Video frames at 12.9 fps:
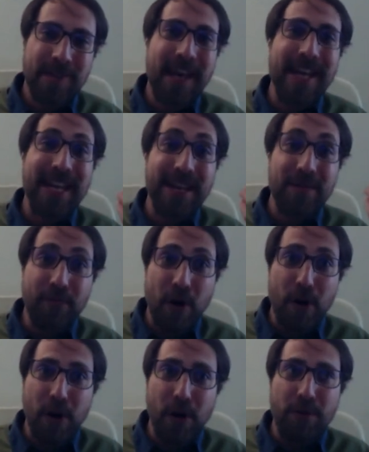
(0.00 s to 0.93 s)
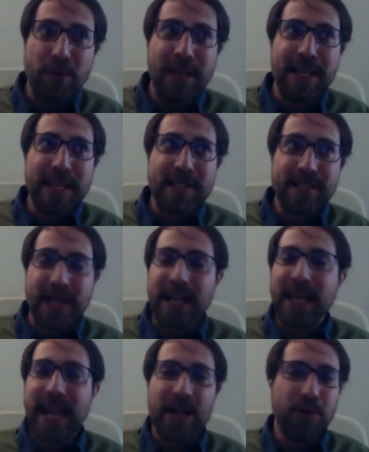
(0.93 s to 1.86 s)
That involve
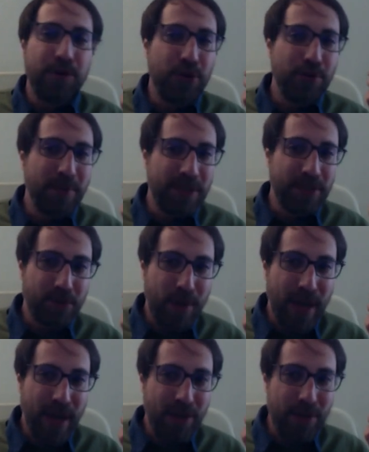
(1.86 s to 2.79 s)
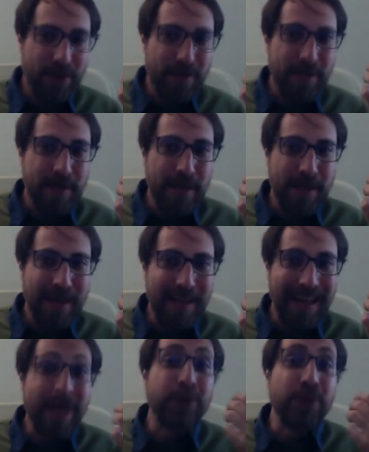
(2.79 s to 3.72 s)
some kind of human interaction,
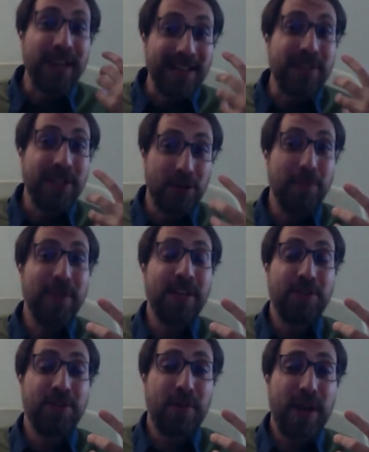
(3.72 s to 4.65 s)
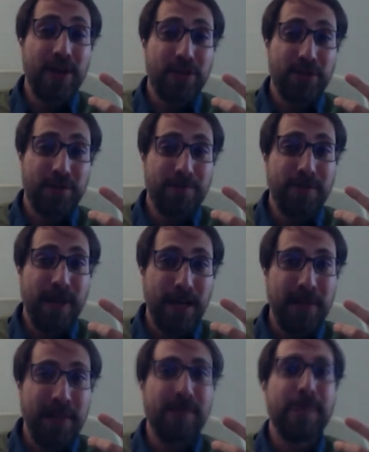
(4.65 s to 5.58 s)
right. authentic human interaction.
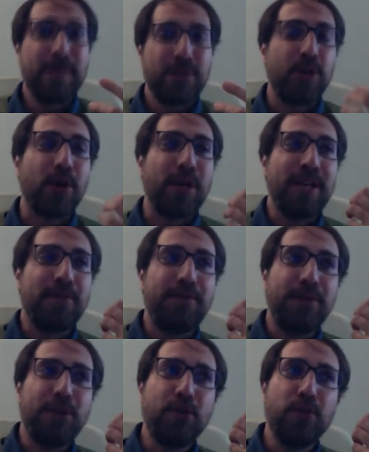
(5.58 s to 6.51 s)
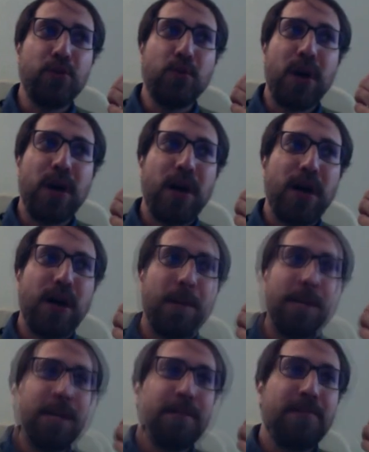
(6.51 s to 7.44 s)
I mean, so if you
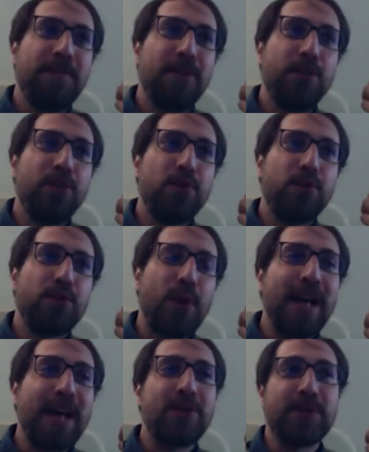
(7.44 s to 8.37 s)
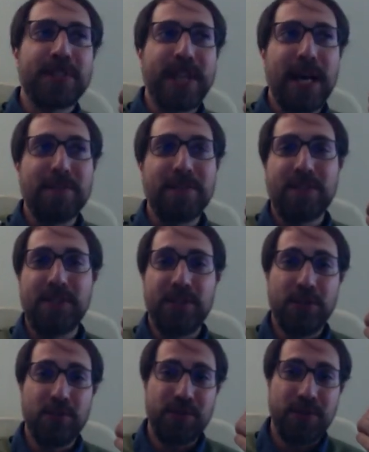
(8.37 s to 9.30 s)
um, if you try to
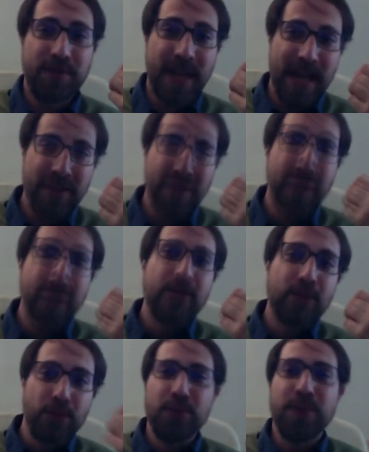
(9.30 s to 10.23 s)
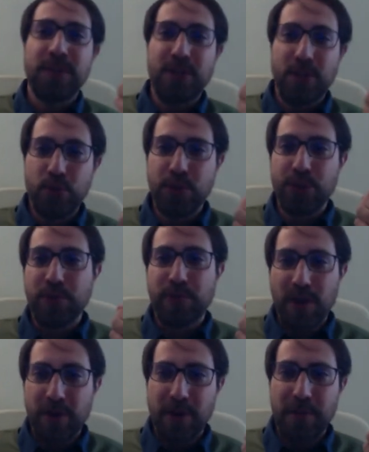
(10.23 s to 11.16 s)
substitute that through the use
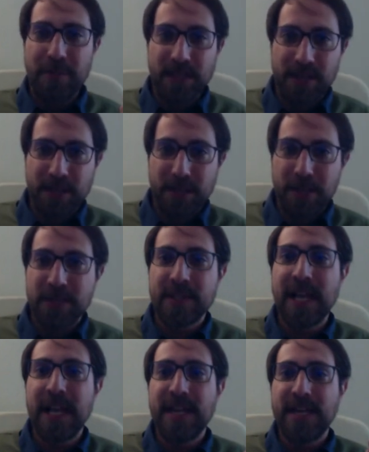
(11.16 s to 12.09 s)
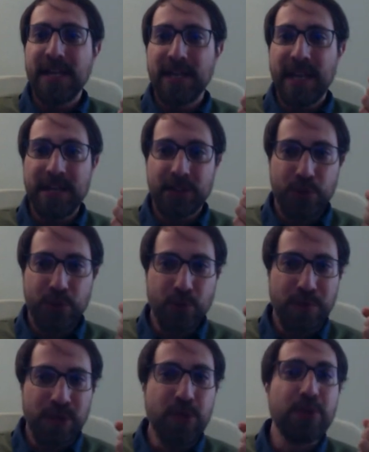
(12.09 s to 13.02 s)
of other mediums like like
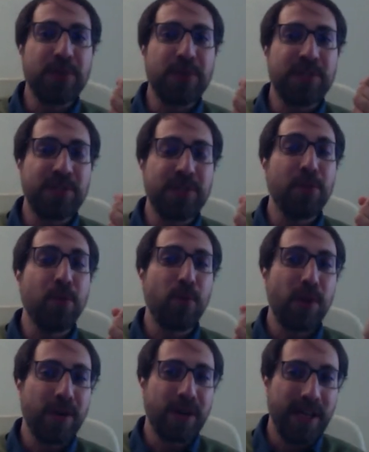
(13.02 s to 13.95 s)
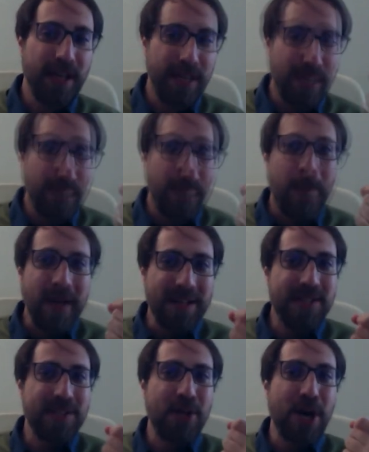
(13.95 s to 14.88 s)
Zoom, you're still working, but
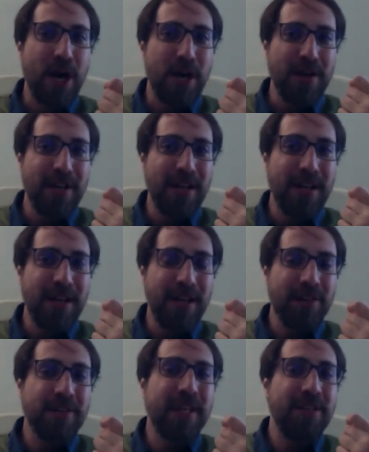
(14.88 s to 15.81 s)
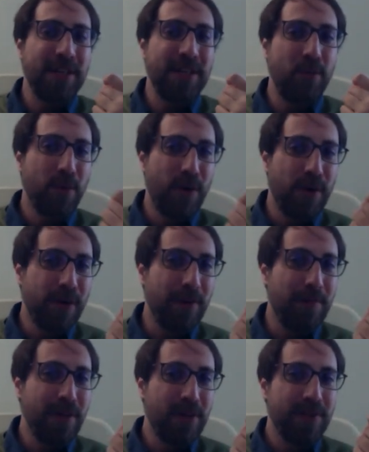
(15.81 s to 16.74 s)
it's not an authentic
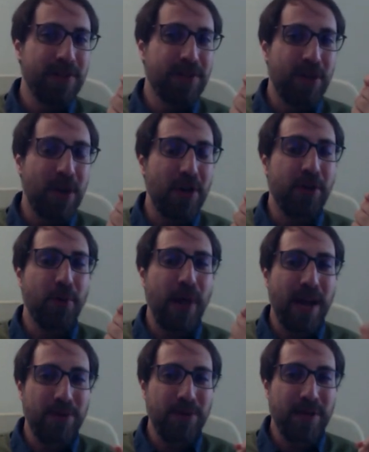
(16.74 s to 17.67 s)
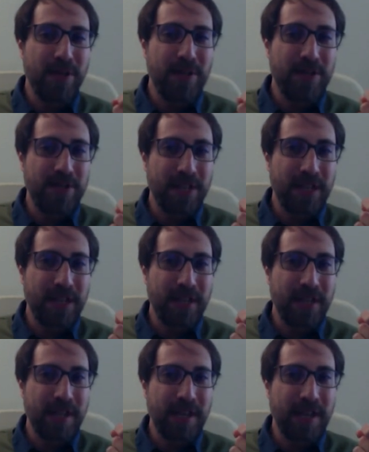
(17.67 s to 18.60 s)
work because it's not grounded
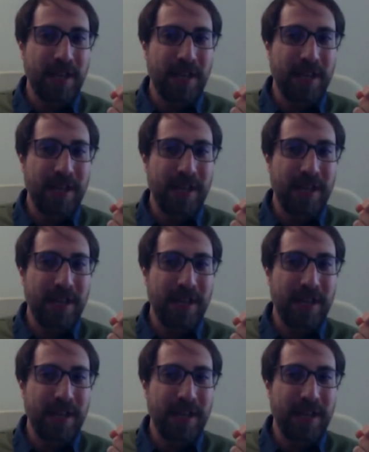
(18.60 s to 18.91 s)
in uh,